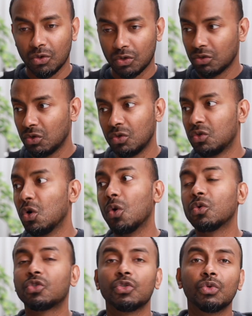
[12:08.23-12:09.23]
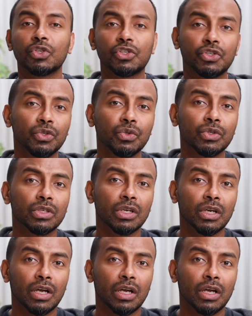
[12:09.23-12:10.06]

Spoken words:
or go to a shoot,